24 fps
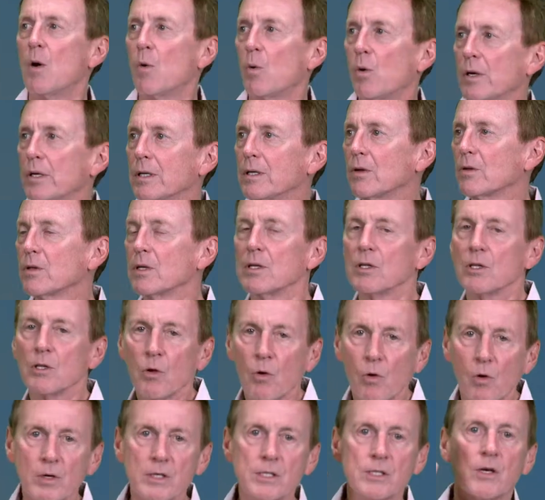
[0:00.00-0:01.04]
Well, you know, the
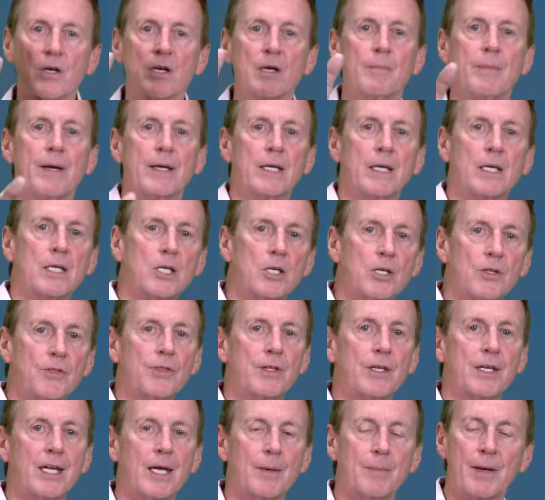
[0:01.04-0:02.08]
Lord's going to make a good
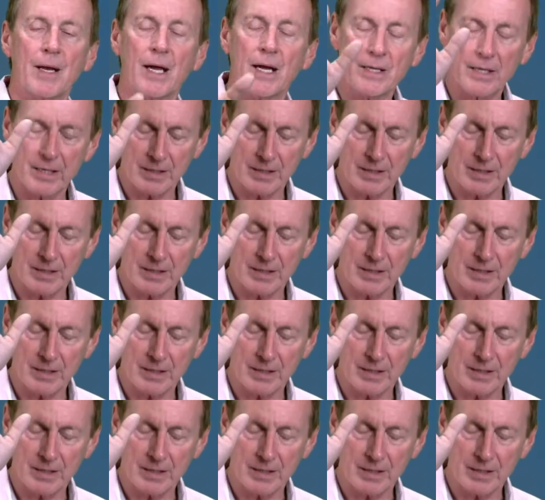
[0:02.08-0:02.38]
thing happen.